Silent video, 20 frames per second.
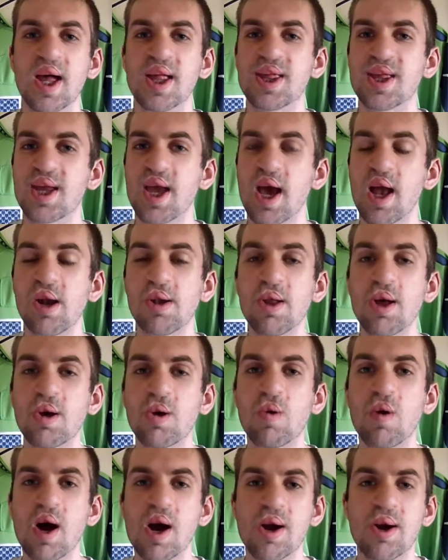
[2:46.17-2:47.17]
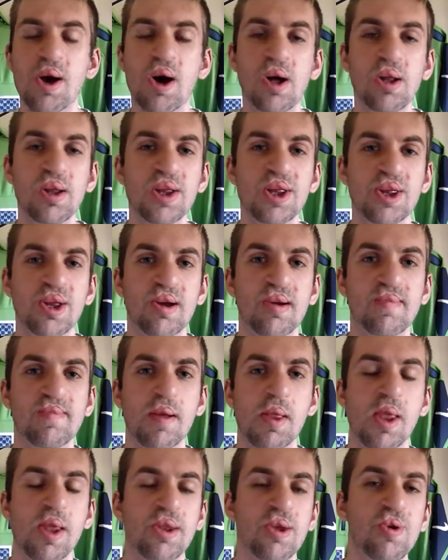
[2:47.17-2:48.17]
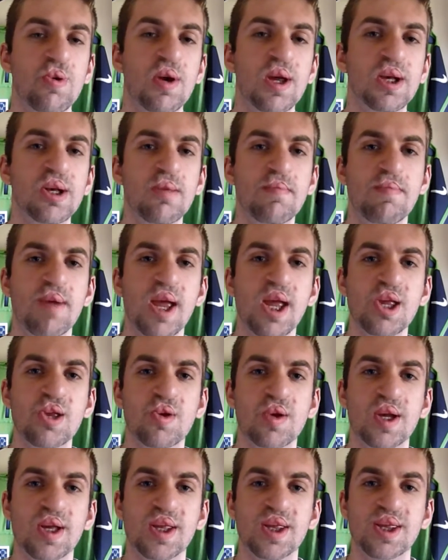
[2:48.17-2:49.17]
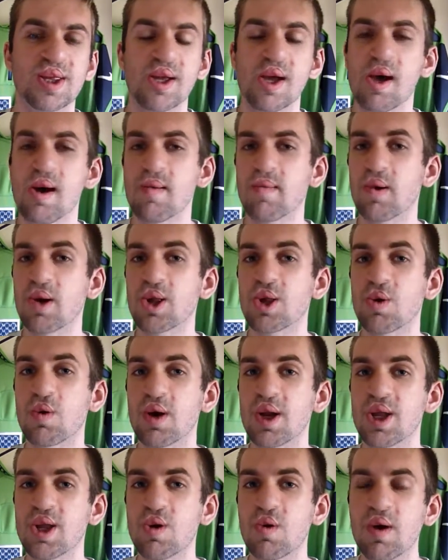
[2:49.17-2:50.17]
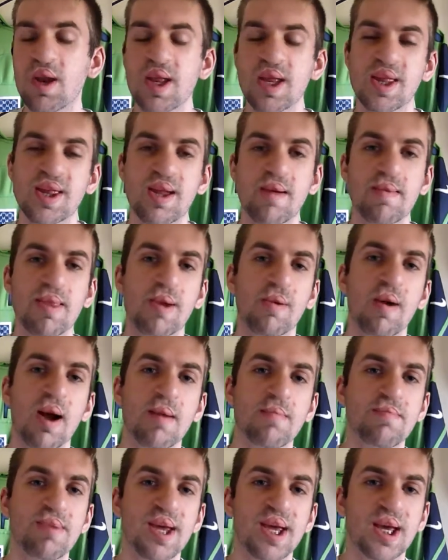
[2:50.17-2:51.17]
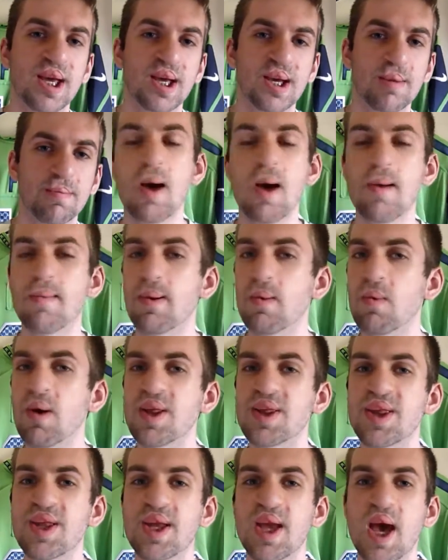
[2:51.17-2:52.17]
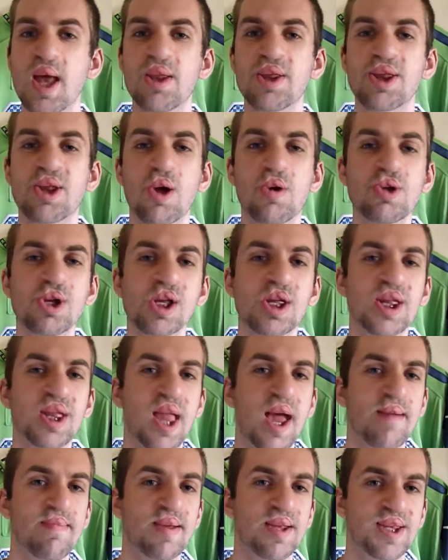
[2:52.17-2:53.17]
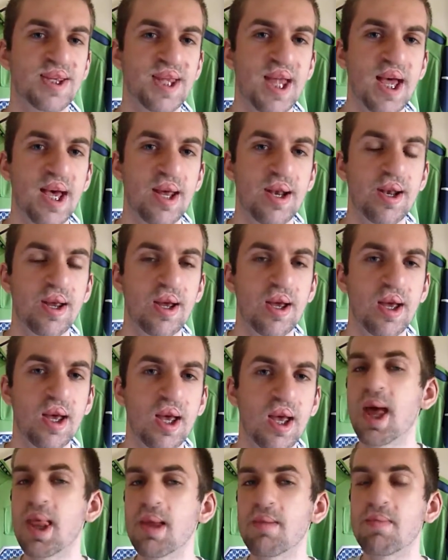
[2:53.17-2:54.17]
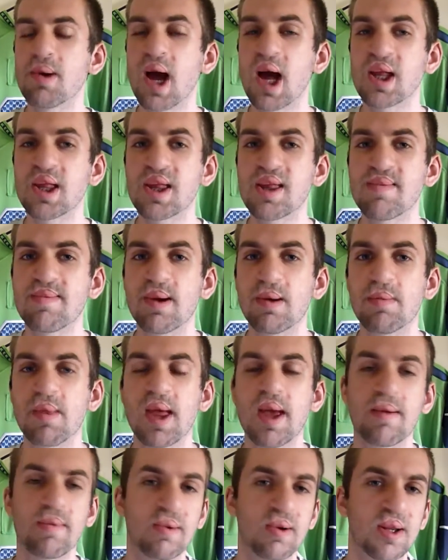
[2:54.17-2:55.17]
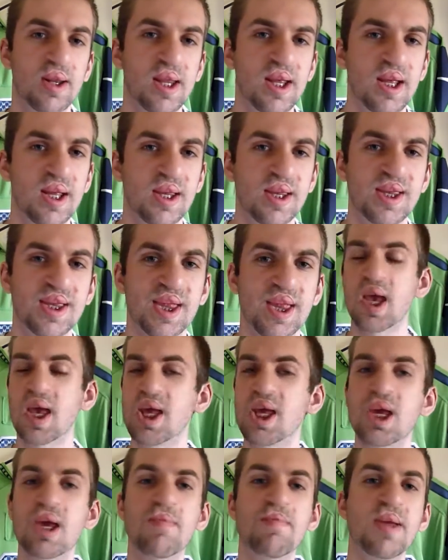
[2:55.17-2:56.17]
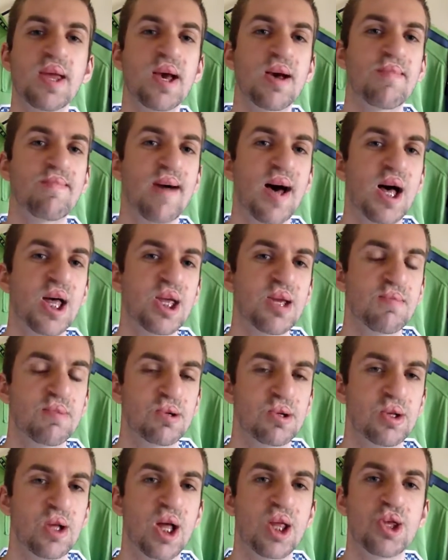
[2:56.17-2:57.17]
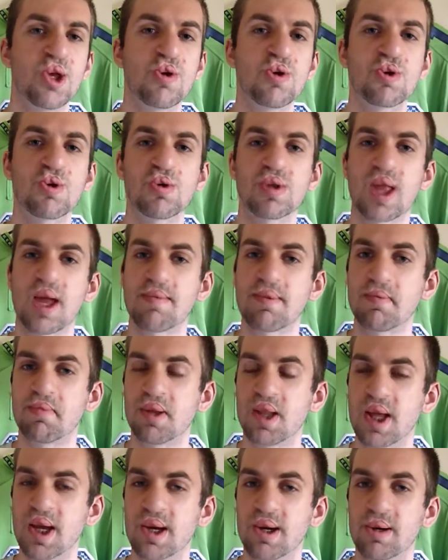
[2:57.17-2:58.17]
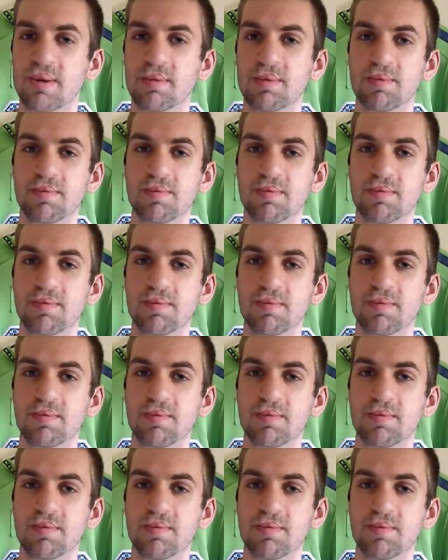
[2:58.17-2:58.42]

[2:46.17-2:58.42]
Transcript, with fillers: Seattle acquired Hollister from the New England Patriots for a 2020 7th round pick. From what Seattle's coaching staff has said, and the practice film they have released, he could be a valuable, unusual type of player.